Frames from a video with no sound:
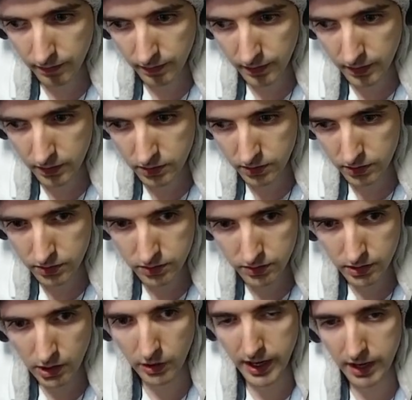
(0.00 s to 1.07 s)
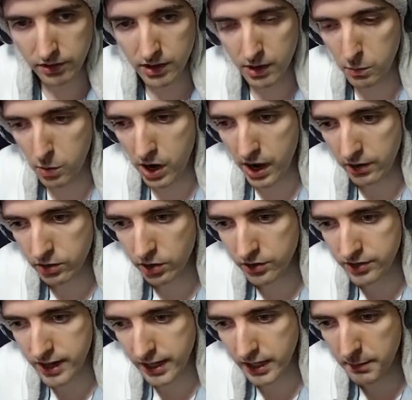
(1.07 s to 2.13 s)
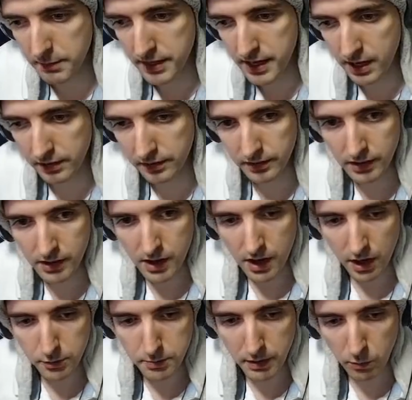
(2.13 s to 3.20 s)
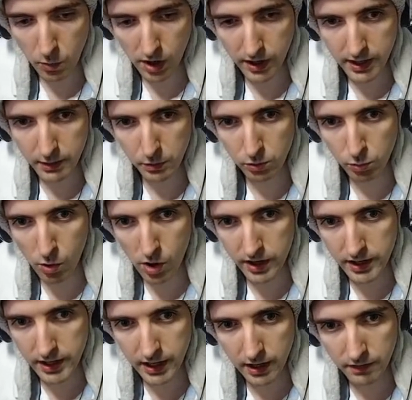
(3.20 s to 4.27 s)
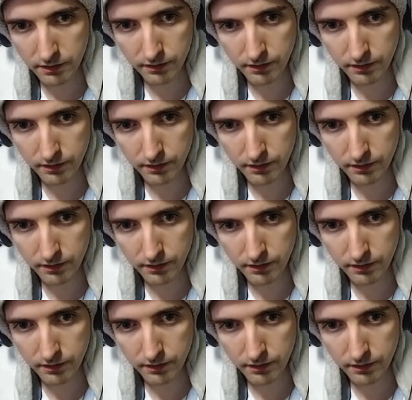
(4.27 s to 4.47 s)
this is... Okay, it's not warded. I saw Zac coming down. I was a bit worried it was warded there.